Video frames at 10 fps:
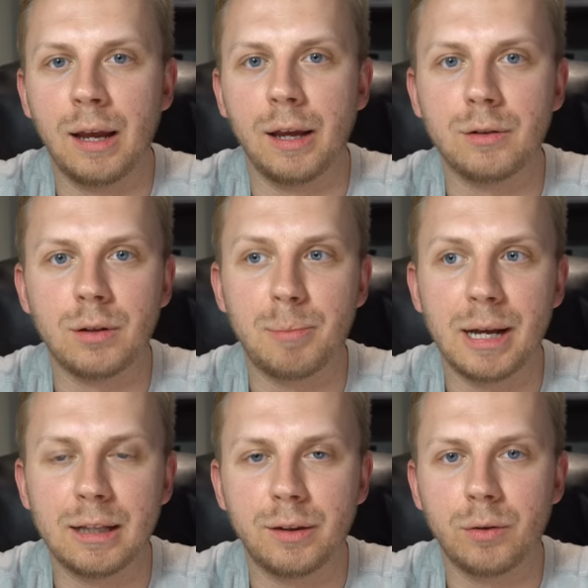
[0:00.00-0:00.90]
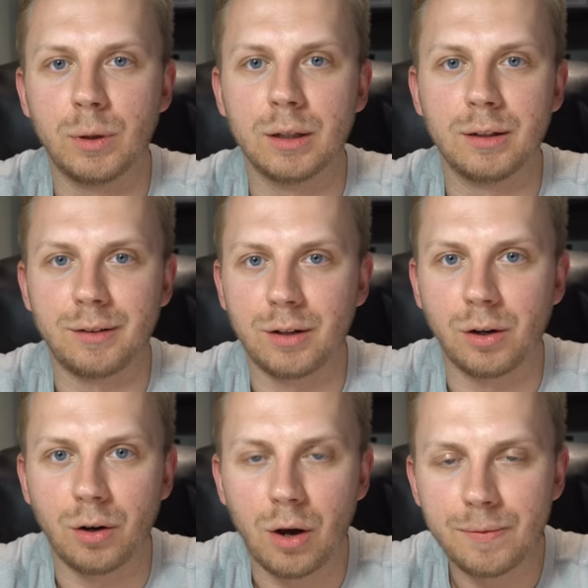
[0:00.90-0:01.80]
into the balance wheel and
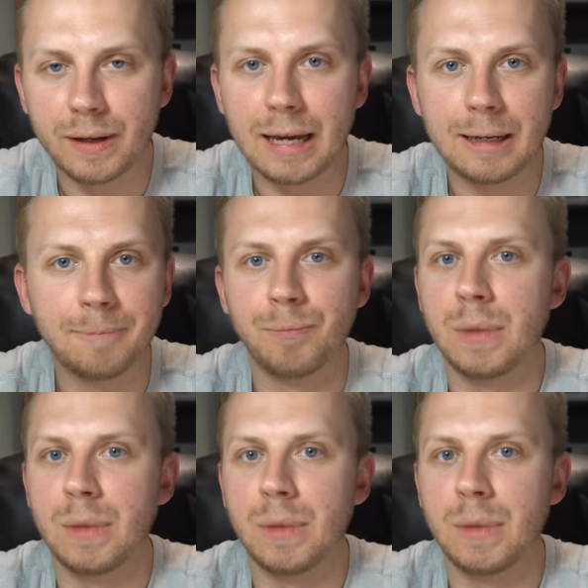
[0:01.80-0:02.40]
start it off again.